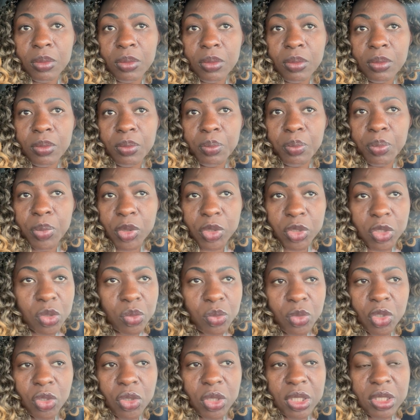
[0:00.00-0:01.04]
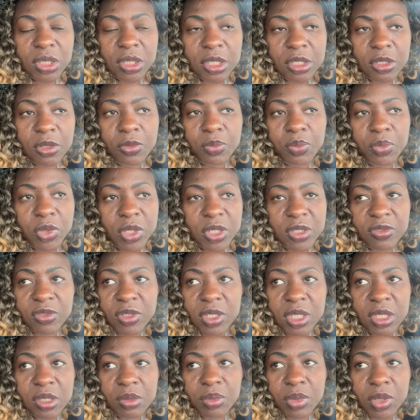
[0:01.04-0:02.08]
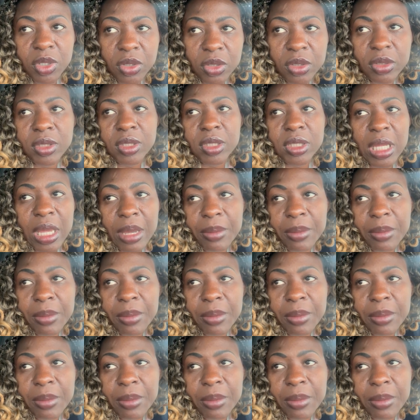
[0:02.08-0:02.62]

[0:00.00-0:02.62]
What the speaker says: bottom milk instead of breastfeeding, because I